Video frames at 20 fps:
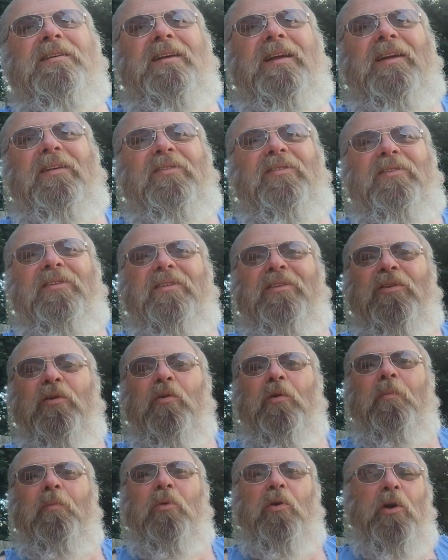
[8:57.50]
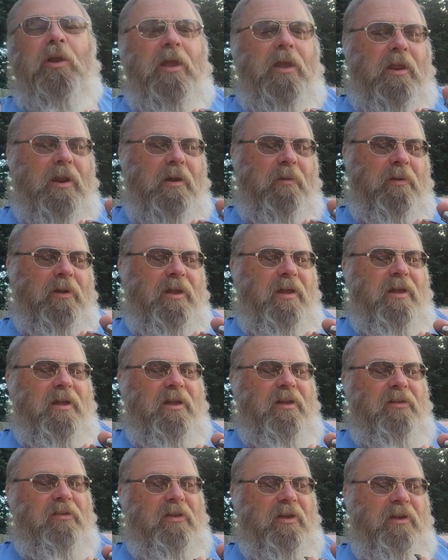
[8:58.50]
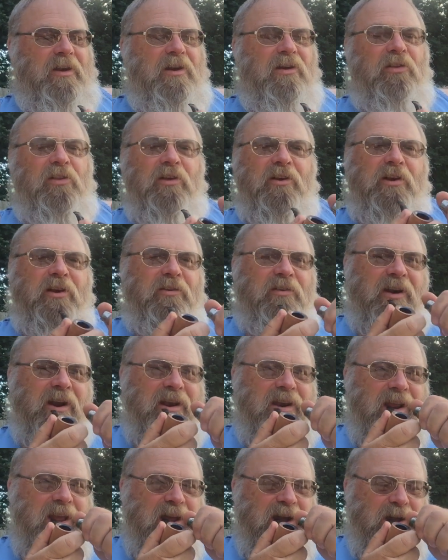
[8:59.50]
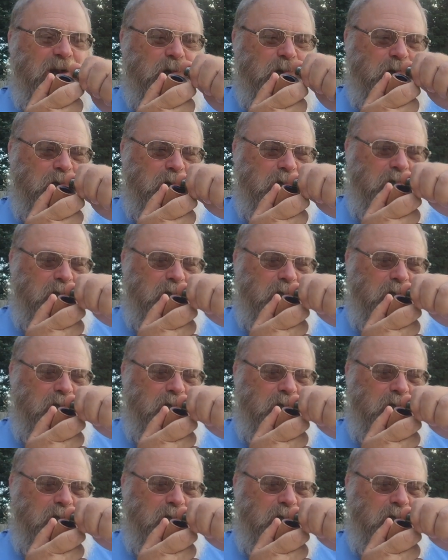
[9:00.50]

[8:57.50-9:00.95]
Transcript: He's doing pretty good. I'm sitting here looking right now.